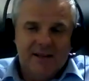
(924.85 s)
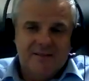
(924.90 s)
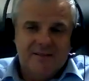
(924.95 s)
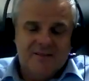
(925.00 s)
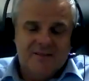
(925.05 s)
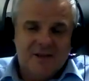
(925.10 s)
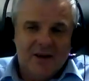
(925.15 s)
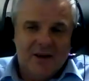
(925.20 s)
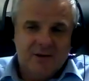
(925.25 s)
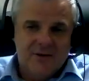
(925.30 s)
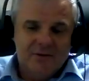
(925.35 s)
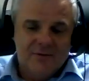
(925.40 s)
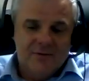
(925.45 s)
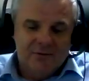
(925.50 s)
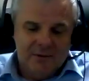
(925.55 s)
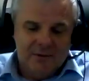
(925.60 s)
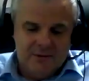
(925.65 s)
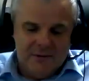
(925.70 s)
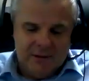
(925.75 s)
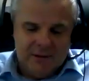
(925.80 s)
so
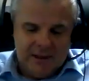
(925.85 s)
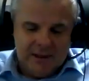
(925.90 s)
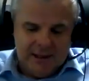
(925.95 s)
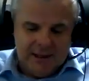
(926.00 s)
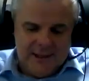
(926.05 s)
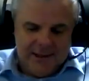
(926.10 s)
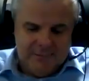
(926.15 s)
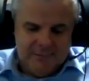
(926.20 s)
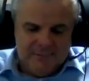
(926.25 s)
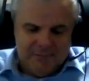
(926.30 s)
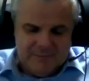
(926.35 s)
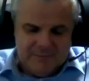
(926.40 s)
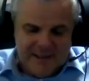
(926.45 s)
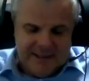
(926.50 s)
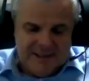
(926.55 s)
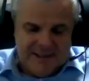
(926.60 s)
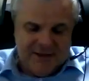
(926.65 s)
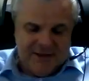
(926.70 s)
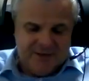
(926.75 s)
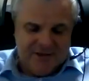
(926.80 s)
and
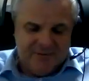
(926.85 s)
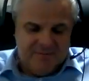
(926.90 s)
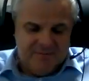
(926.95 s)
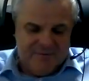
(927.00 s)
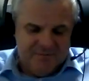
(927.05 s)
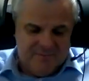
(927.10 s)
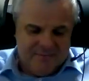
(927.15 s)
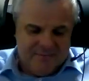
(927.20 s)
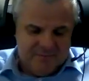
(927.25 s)
it doesn't